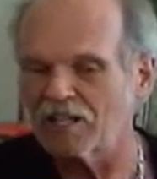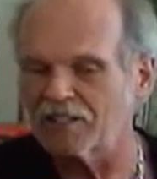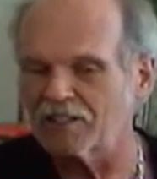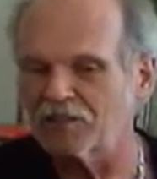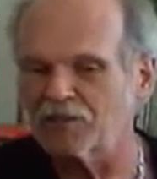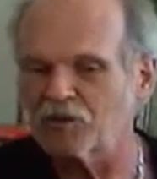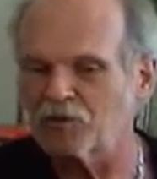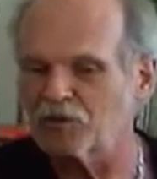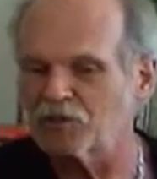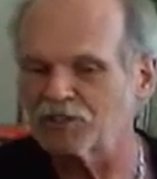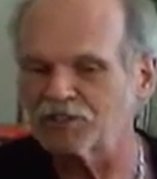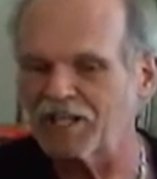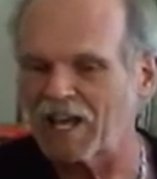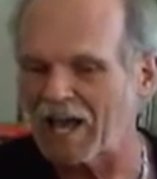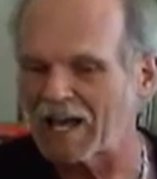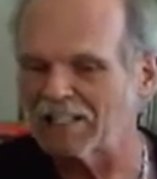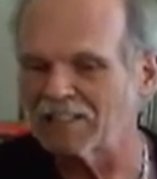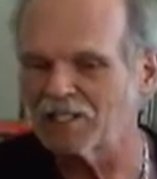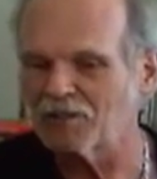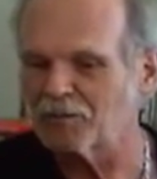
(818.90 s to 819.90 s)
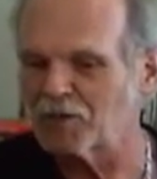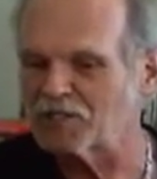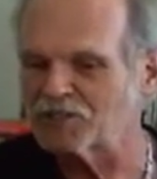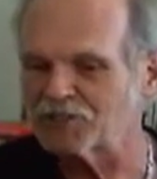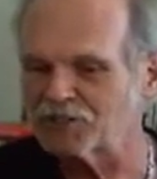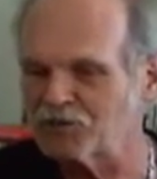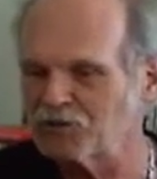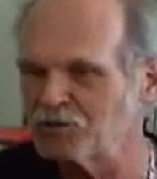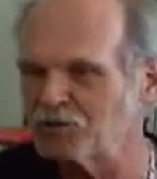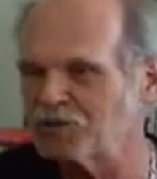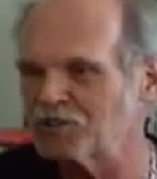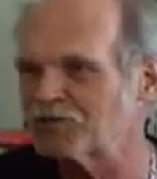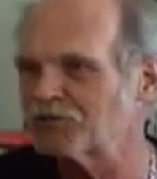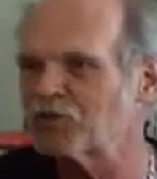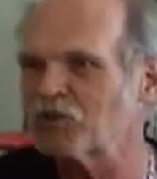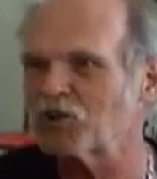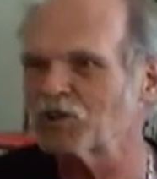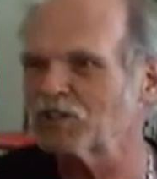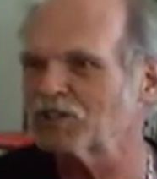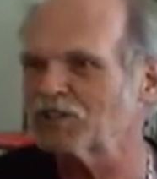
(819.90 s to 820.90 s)
Like the word Kalamazoo
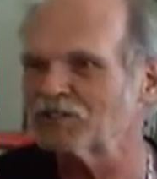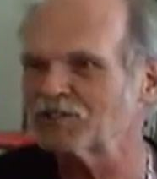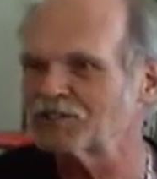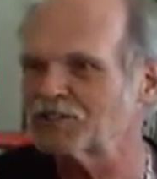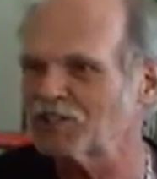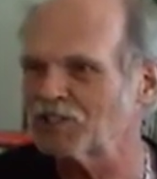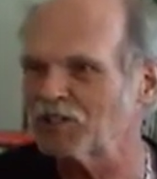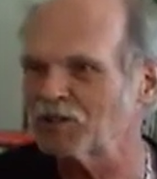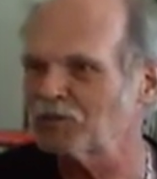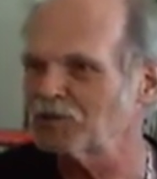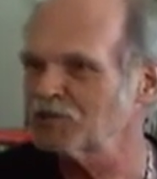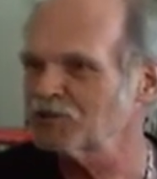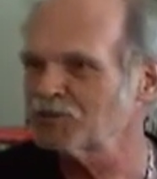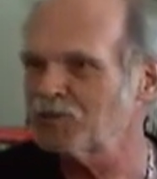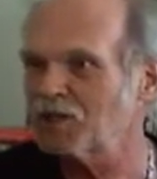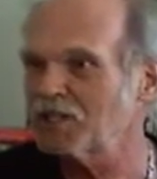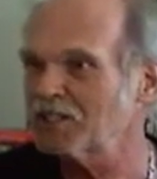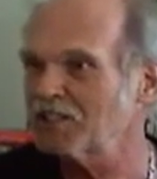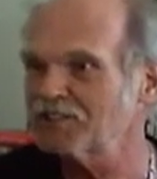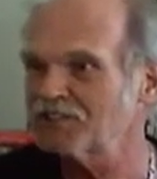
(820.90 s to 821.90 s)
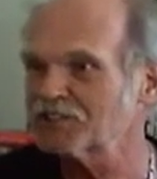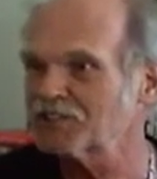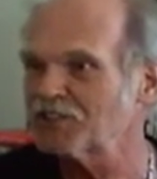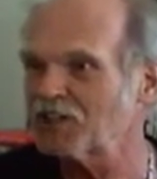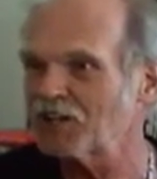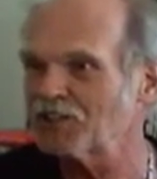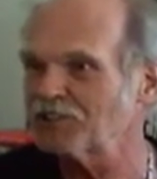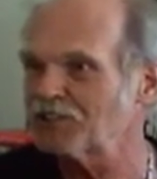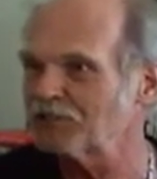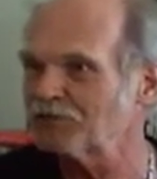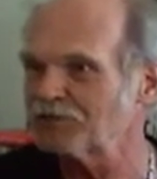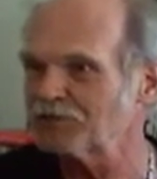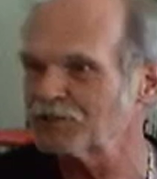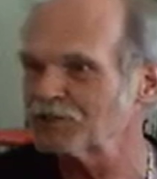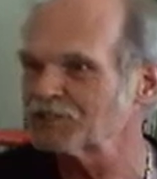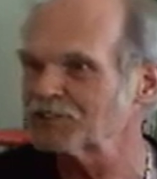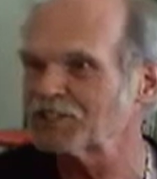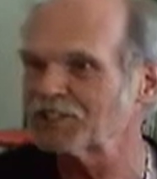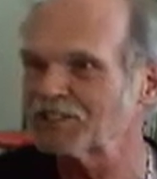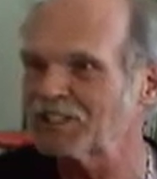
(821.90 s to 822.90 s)
is 4 syllables, but it's got the
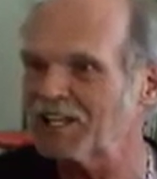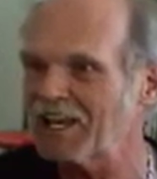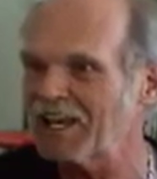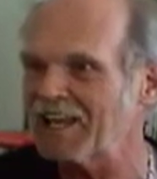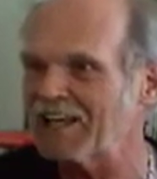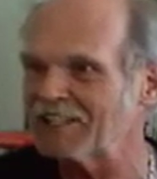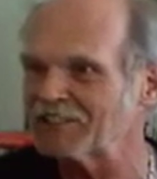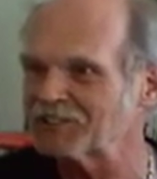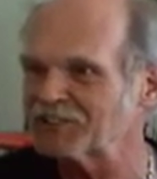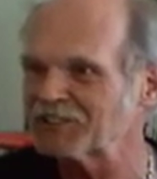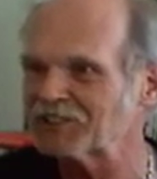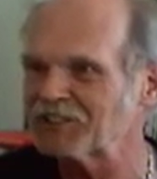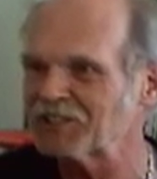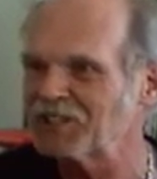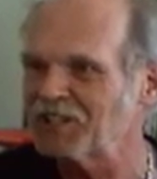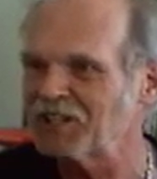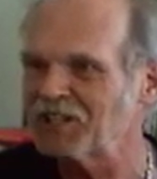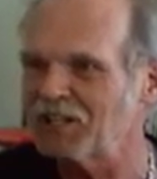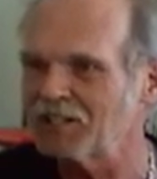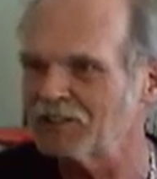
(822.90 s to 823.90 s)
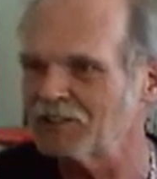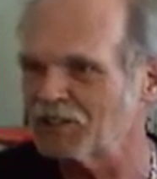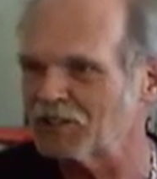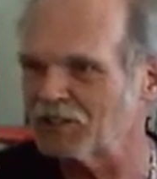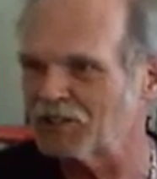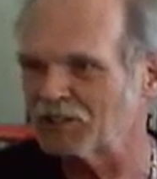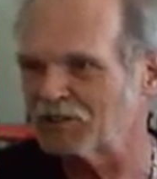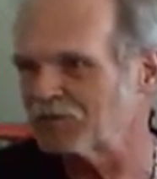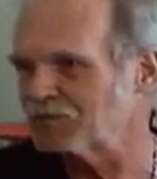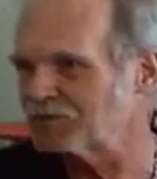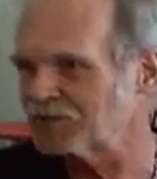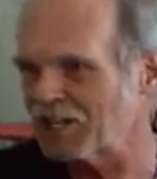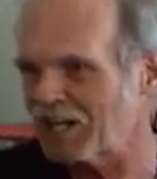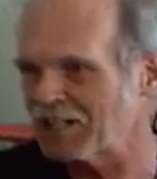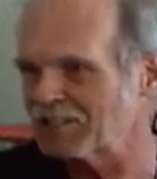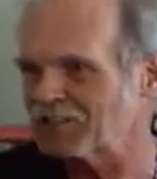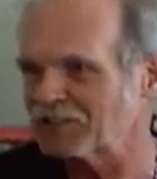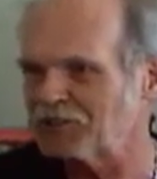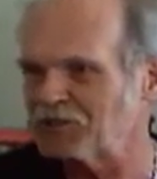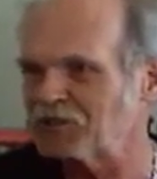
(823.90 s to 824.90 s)
first and last.
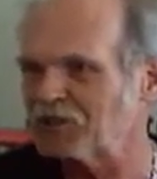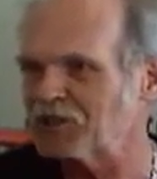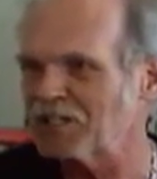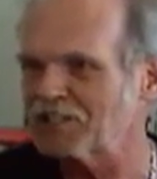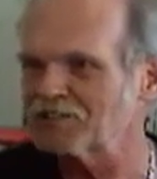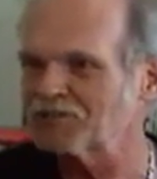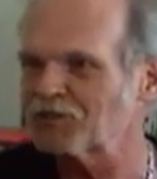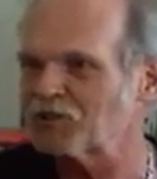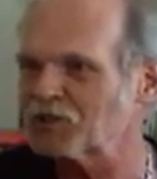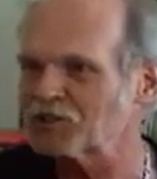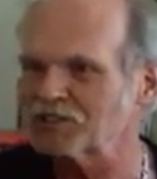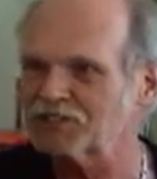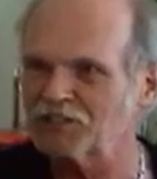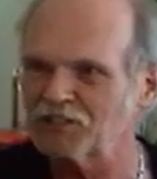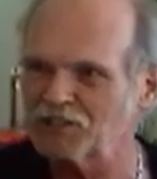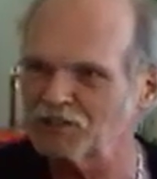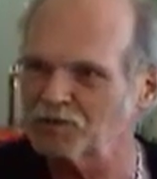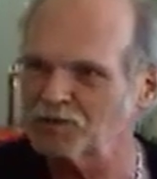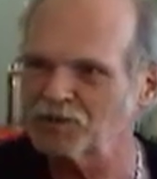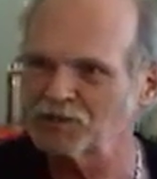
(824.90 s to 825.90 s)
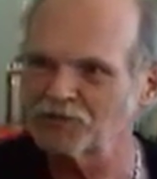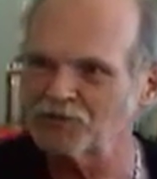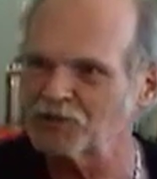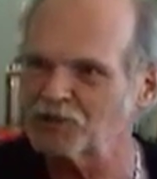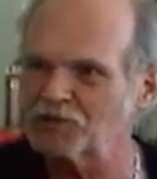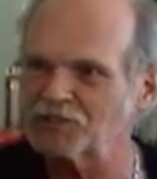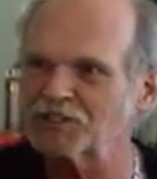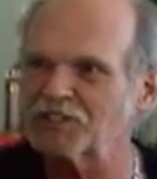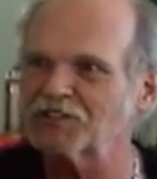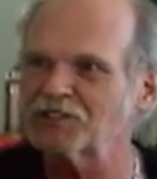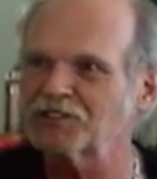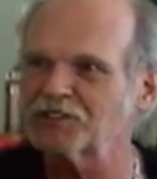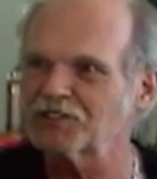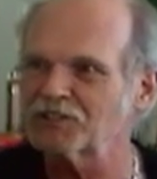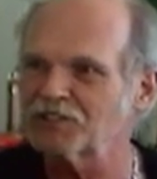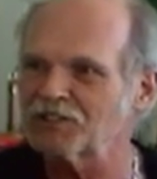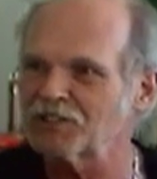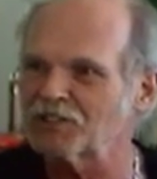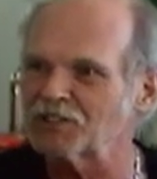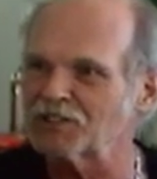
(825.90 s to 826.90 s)
Chattanooga has 4 syllables, but it's first and
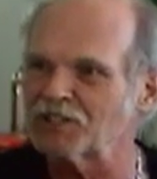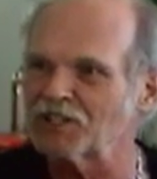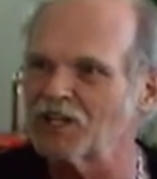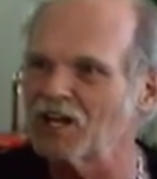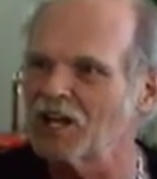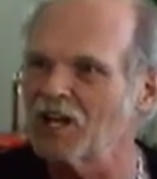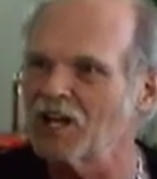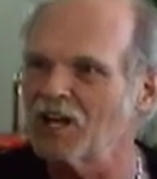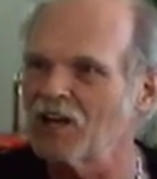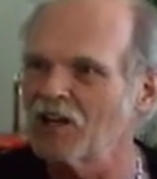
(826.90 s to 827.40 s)
third.